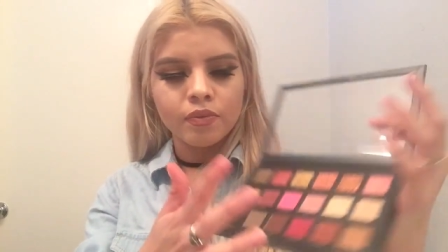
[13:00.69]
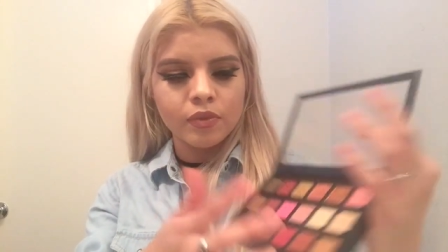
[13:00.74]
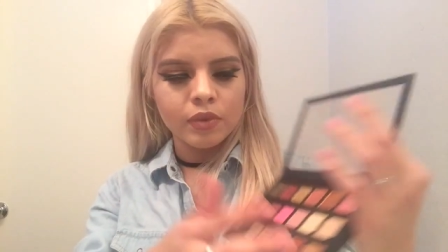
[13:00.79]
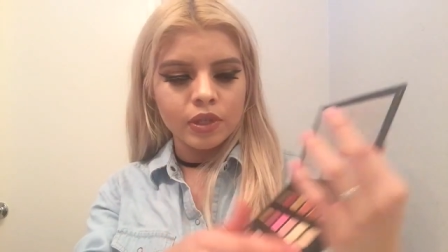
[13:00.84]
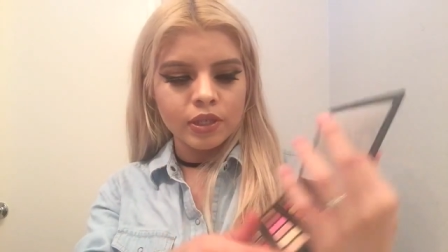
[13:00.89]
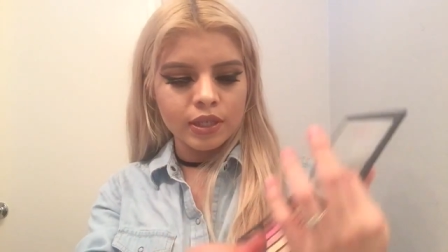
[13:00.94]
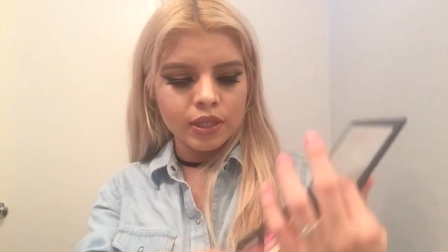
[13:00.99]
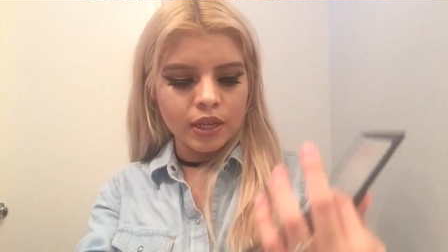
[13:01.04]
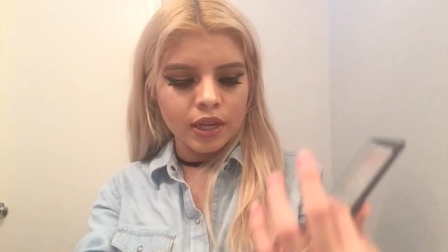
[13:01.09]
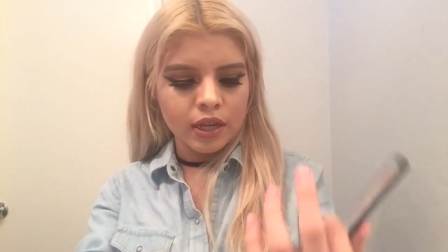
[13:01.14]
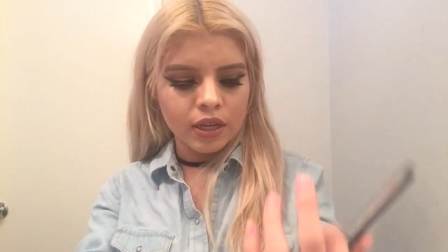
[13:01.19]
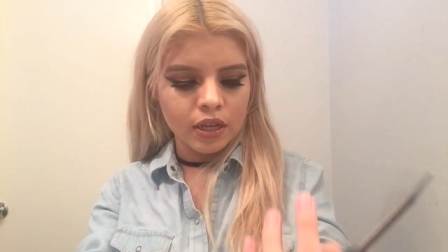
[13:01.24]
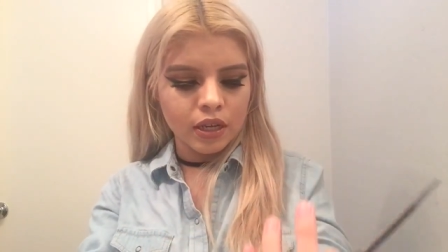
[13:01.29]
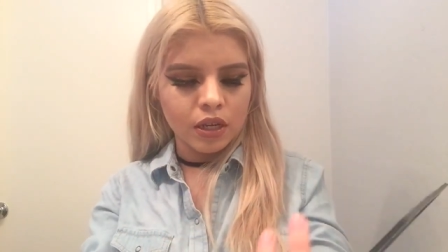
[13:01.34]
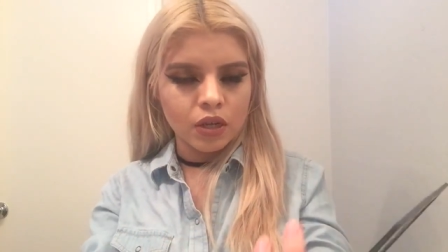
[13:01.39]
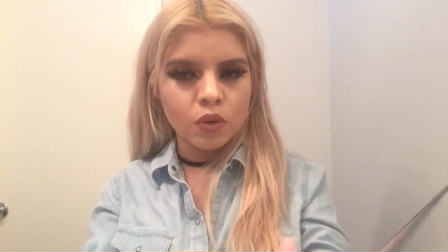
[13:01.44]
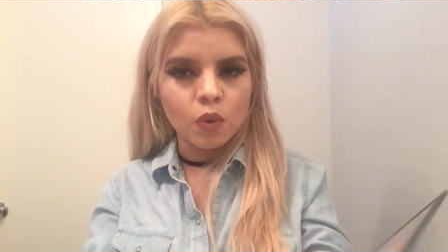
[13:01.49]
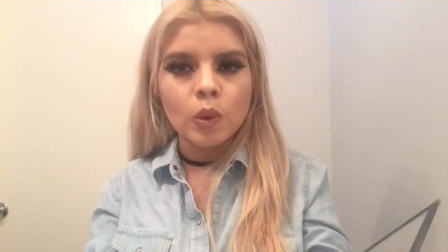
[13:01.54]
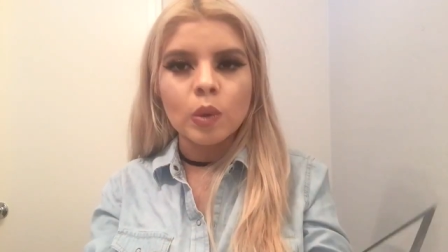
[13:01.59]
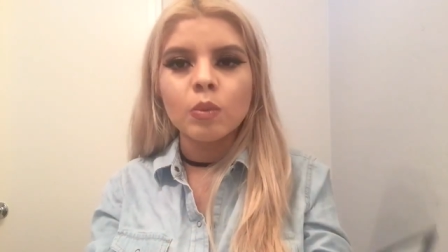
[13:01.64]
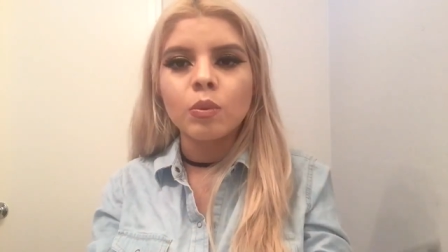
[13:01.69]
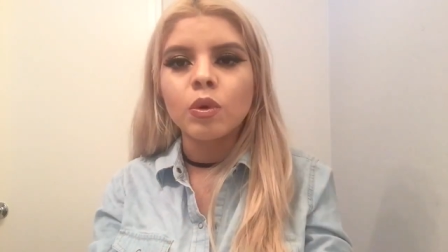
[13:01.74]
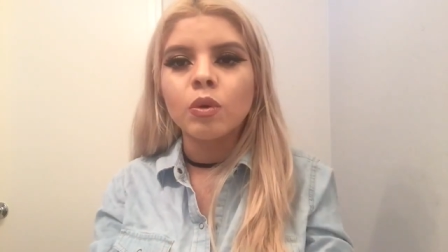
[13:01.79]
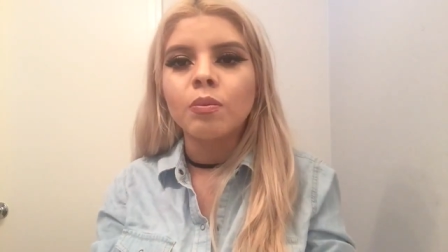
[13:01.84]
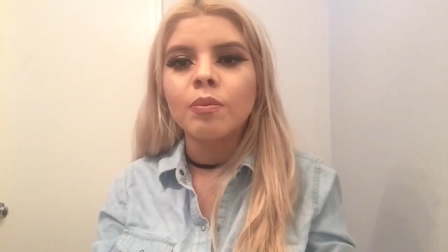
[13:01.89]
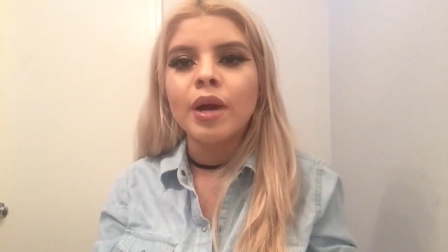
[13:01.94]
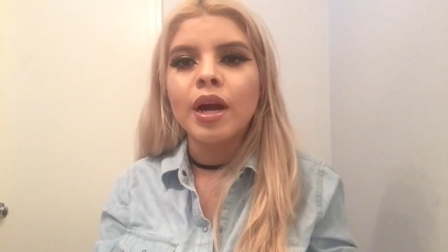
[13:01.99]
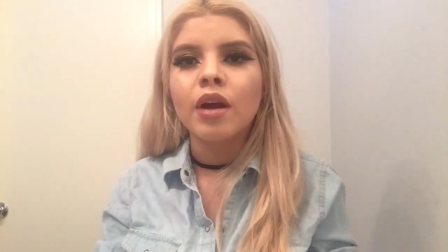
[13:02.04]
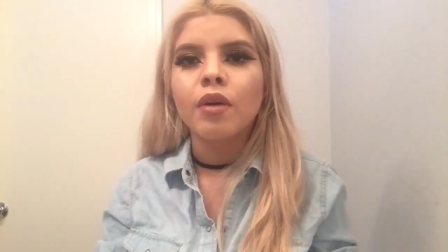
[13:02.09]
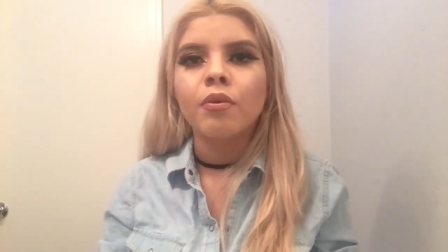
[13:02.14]
It's like a normal
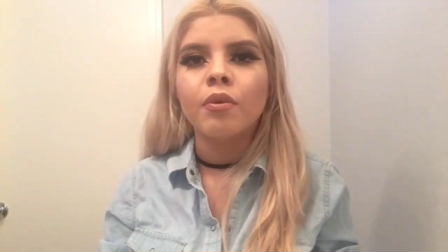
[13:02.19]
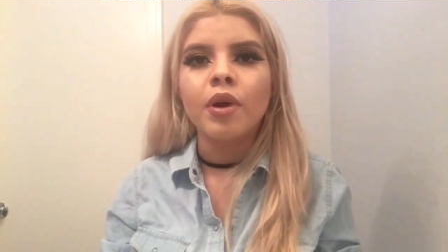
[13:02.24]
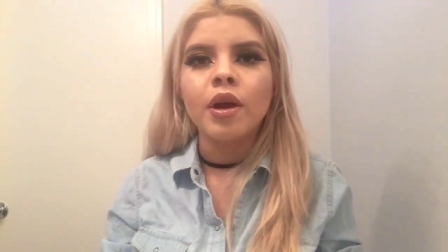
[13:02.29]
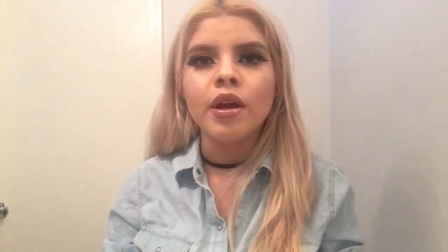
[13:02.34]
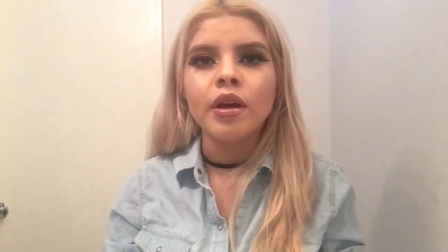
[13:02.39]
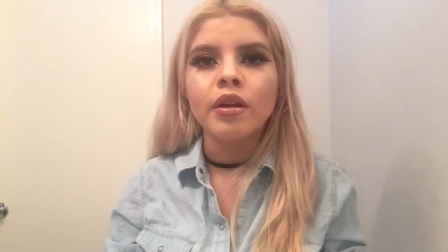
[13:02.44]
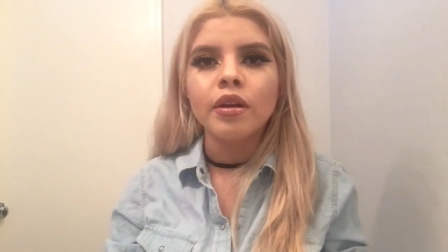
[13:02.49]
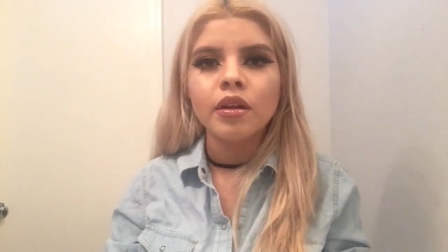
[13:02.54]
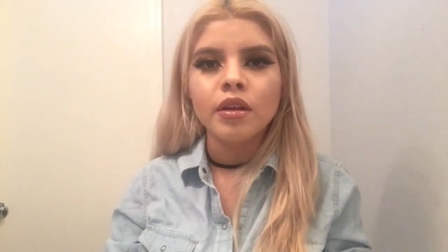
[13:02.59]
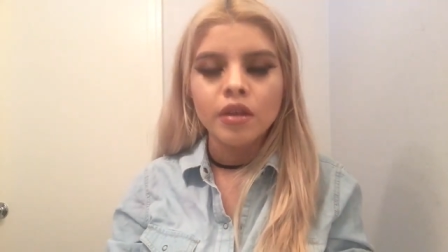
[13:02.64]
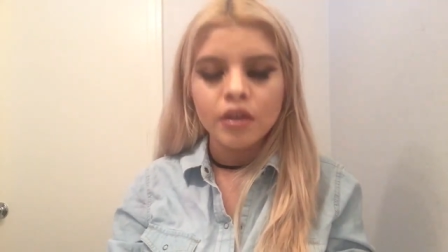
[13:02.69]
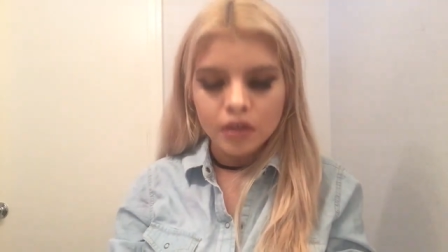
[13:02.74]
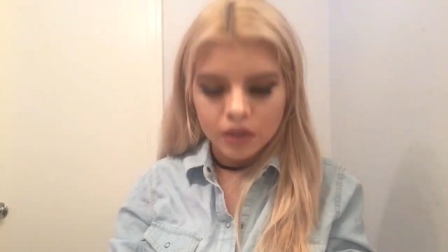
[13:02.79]
matte red,